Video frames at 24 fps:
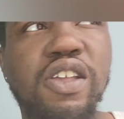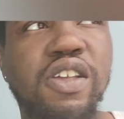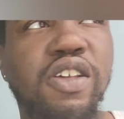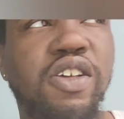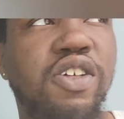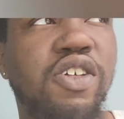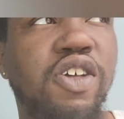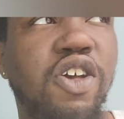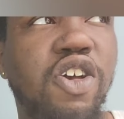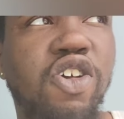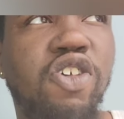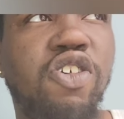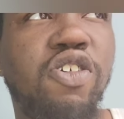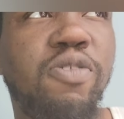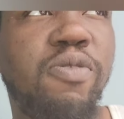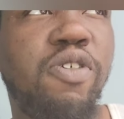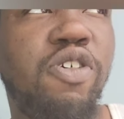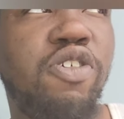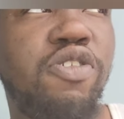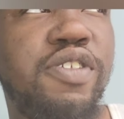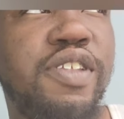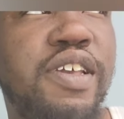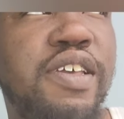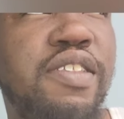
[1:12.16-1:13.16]
a herb
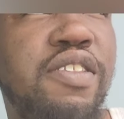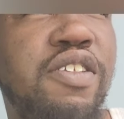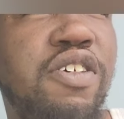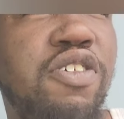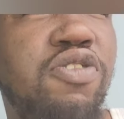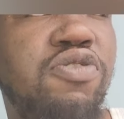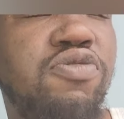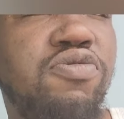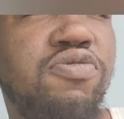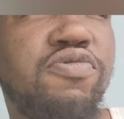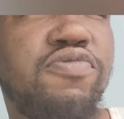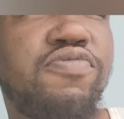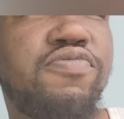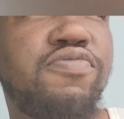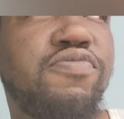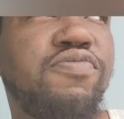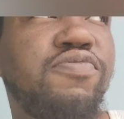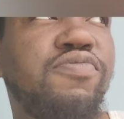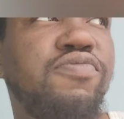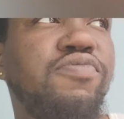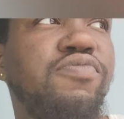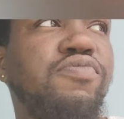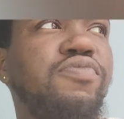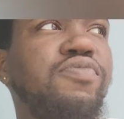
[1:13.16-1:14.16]
all day long.
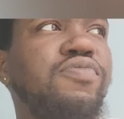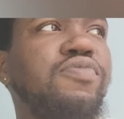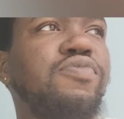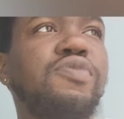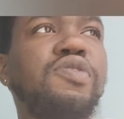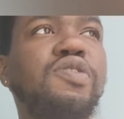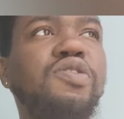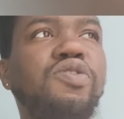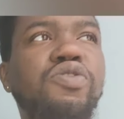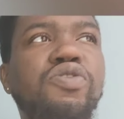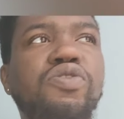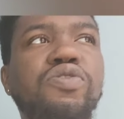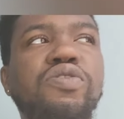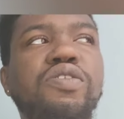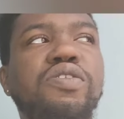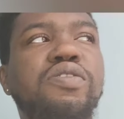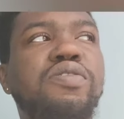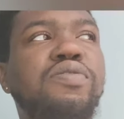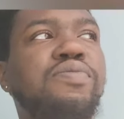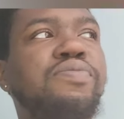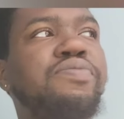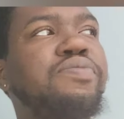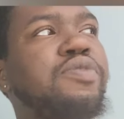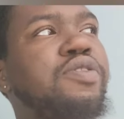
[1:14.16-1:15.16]
You
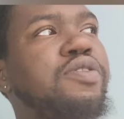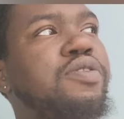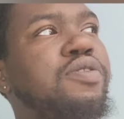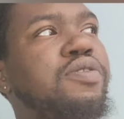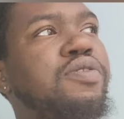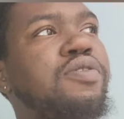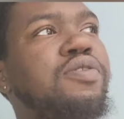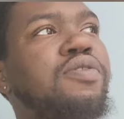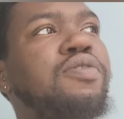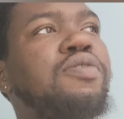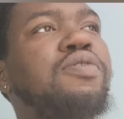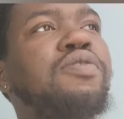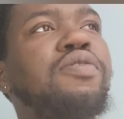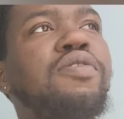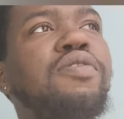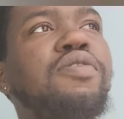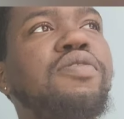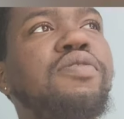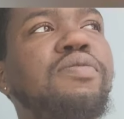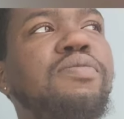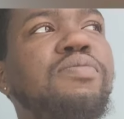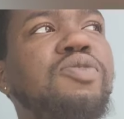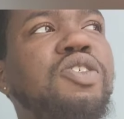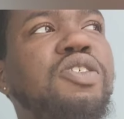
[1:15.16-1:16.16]
can, you
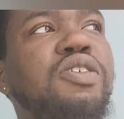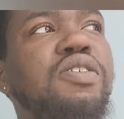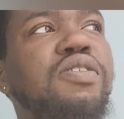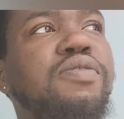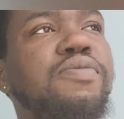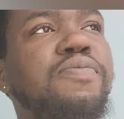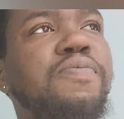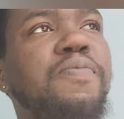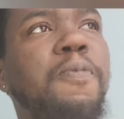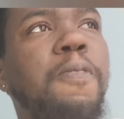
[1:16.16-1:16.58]
know what I'm saying,